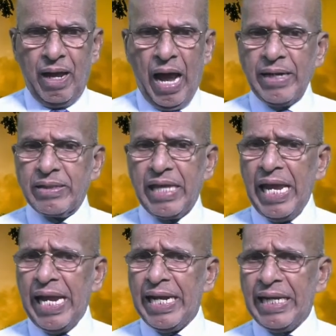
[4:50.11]
And
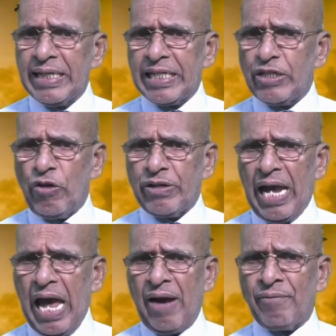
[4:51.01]
they did not
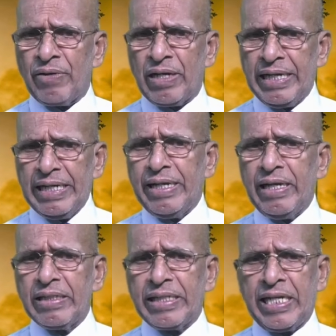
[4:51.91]
have a
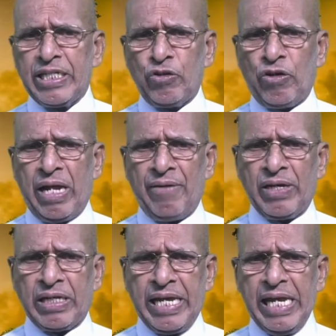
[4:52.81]
leader, they did not have
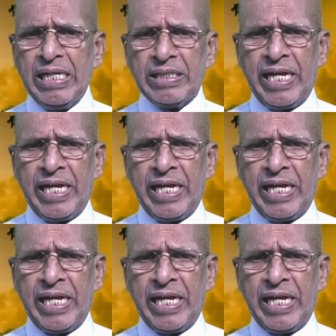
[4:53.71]
a king,